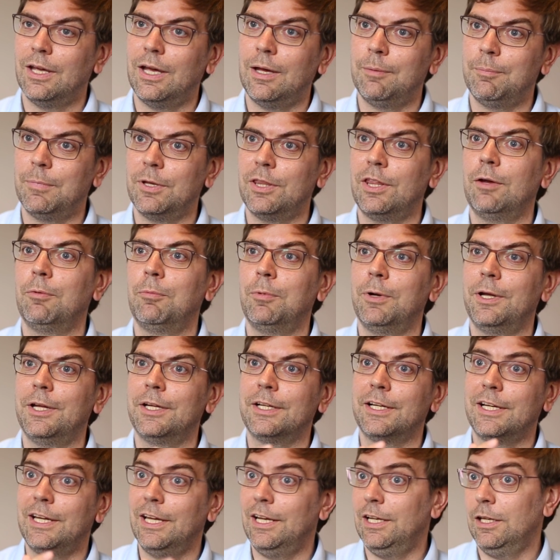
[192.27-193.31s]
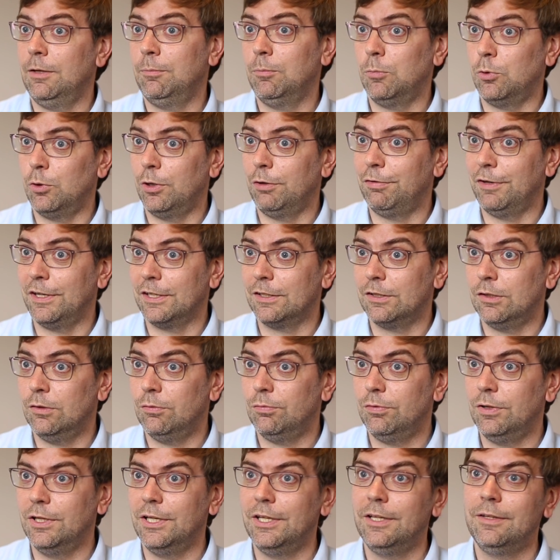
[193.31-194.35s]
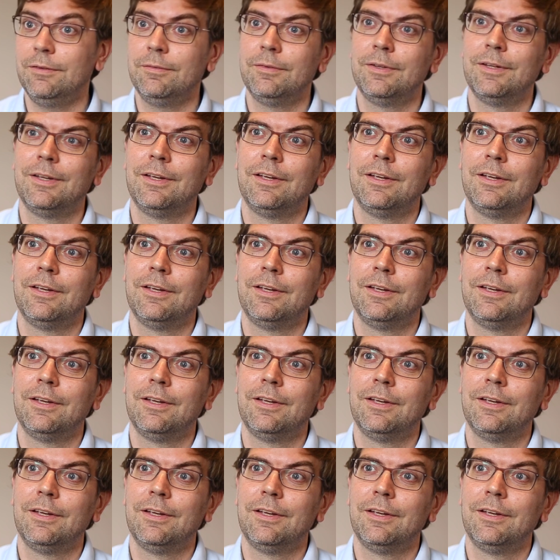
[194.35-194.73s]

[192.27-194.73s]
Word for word: and by that way kill it more effectively.